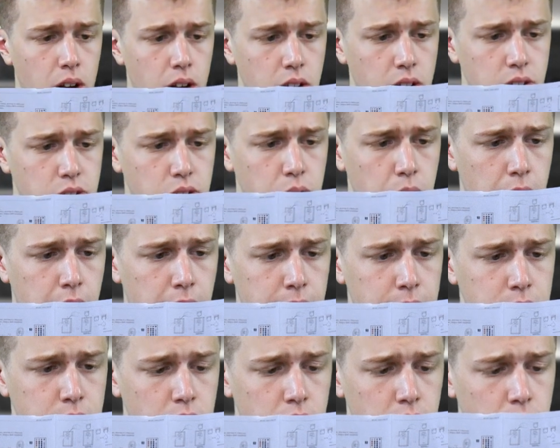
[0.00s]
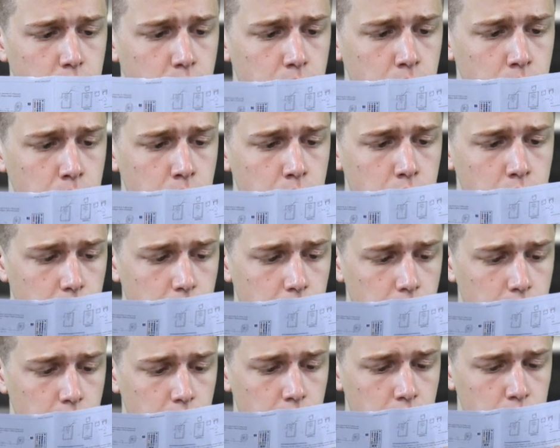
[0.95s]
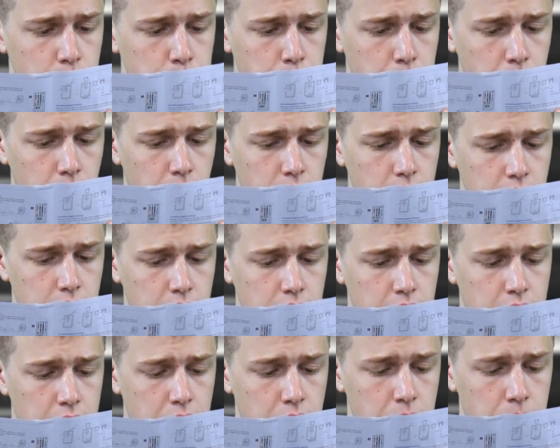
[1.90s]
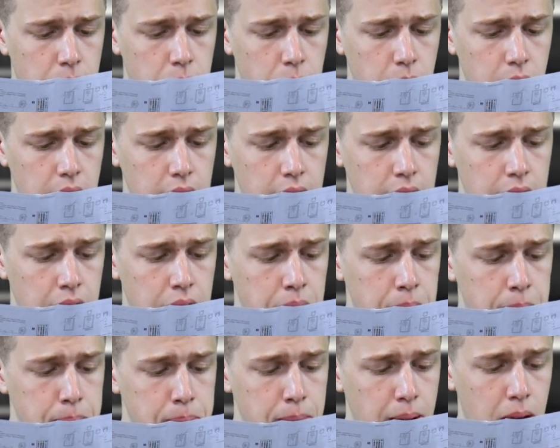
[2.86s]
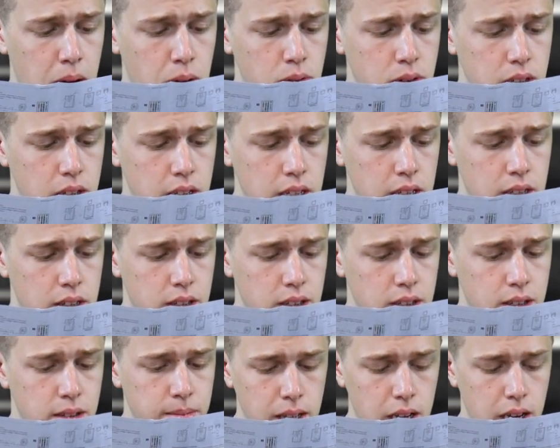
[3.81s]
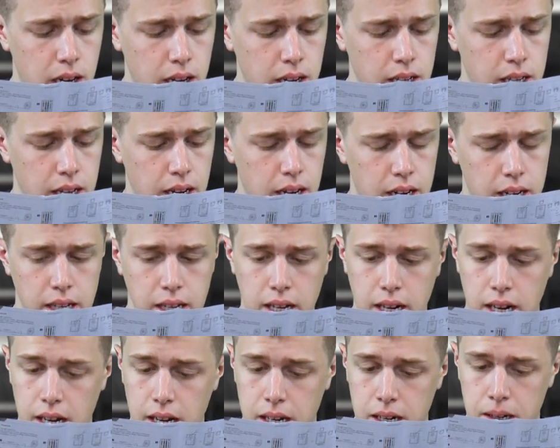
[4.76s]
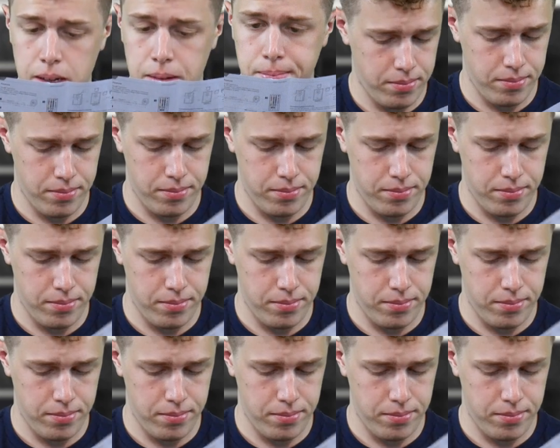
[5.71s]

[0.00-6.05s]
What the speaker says: All you have to do is plug it in, really mount it, yada yada yada.